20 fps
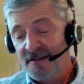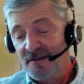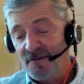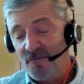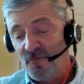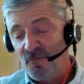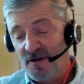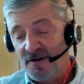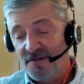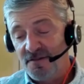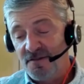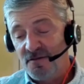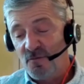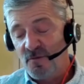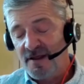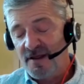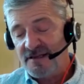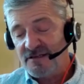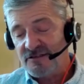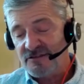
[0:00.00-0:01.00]
One of the
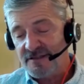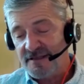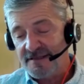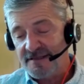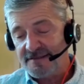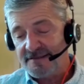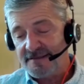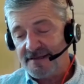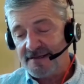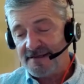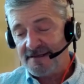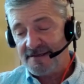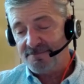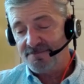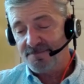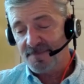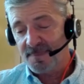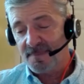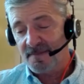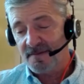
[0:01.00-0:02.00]
ways that
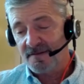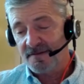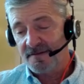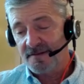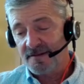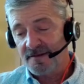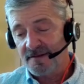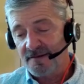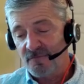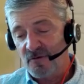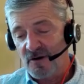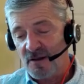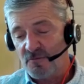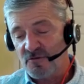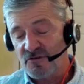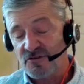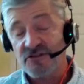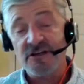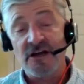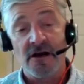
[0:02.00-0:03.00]
when I
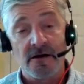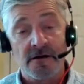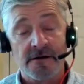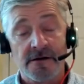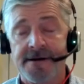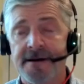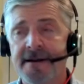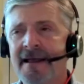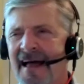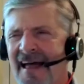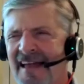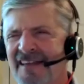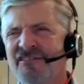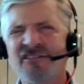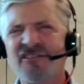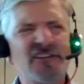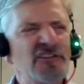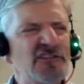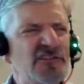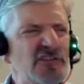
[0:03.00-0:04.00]
was younger, I
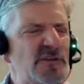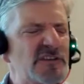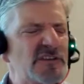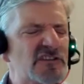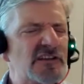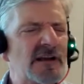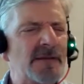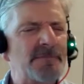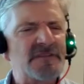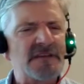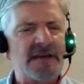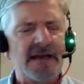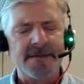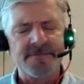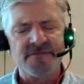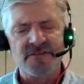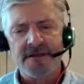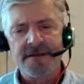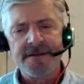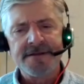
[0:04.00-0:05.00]
still do it
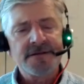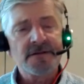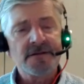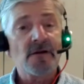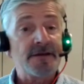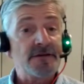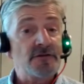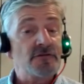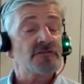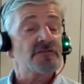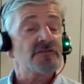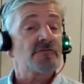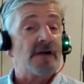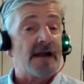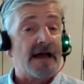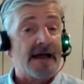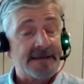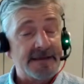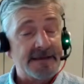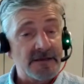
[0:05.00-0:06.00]
sometimes. I use the
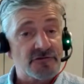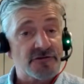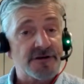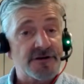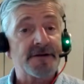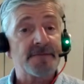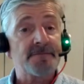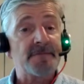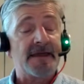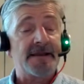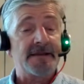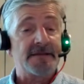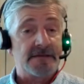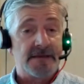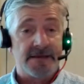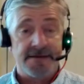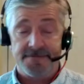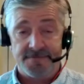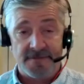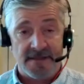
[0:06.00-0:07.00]
rocking chair to
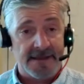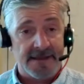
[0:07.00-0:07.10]
meditate.